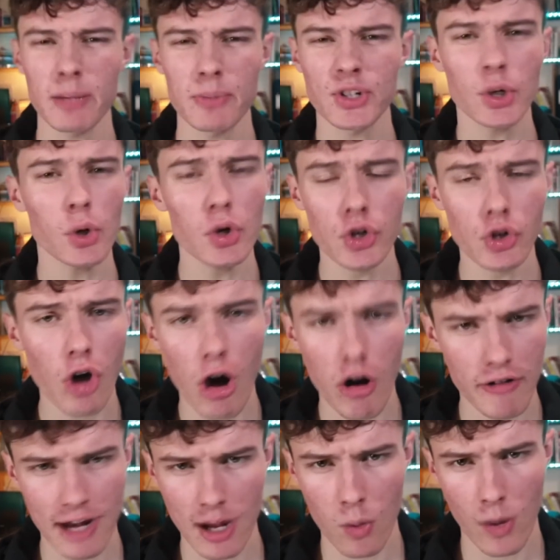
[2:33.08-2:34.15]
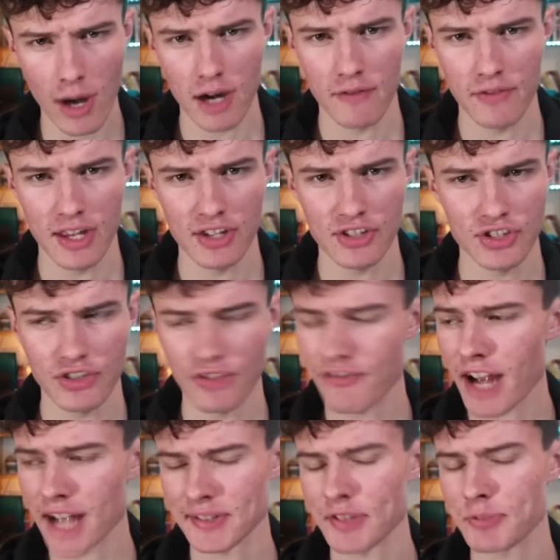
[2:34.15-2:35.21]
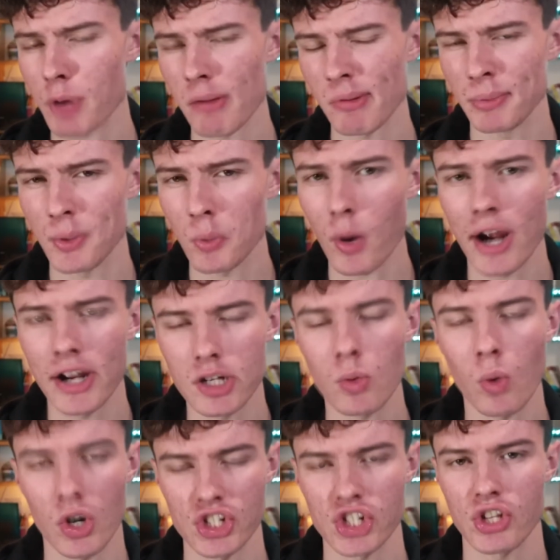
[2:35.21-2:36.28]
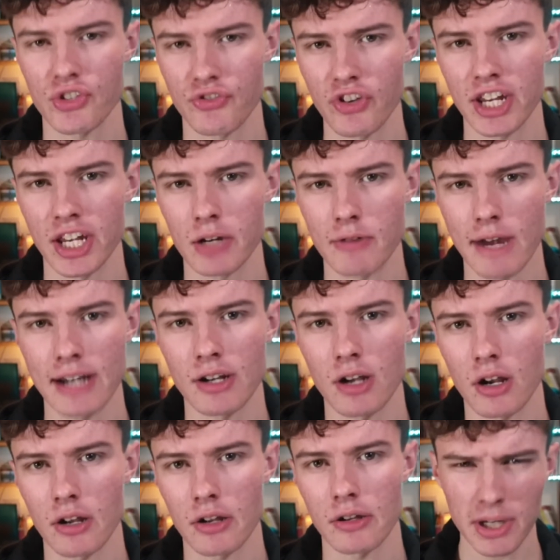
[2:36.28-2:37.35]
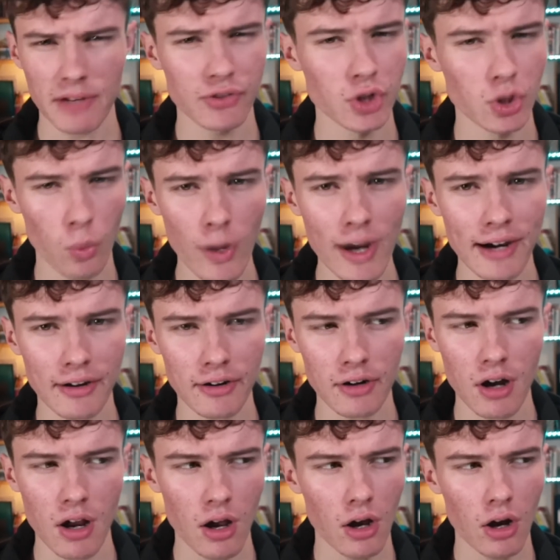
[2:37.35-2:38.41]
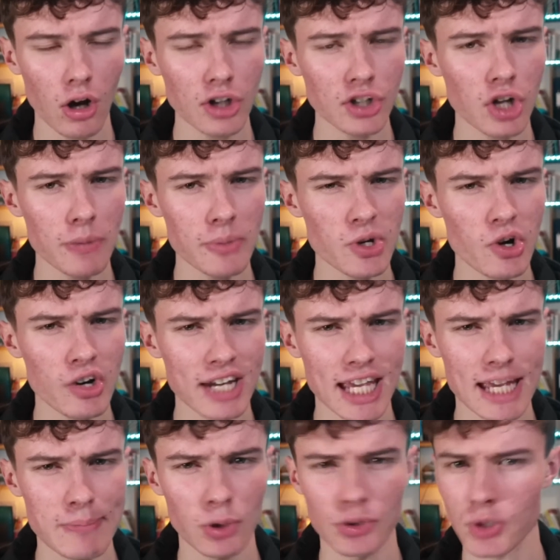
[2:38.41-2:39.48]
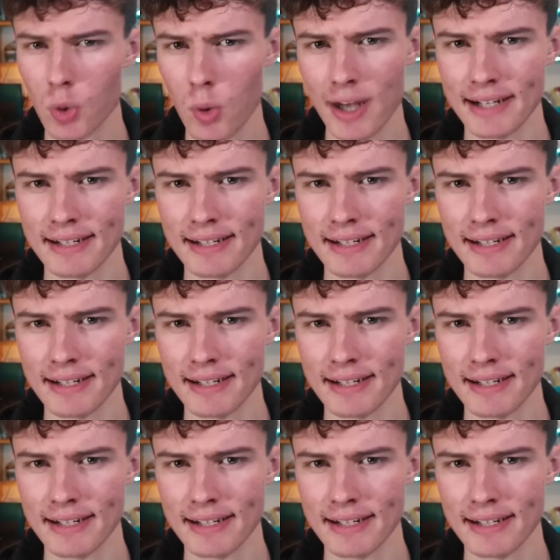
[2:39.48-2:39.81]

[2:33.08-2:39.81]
sure you're already aware of this. In fact, that's probably why you're watching this video right now. But if you're aware, how come you're unable to quit?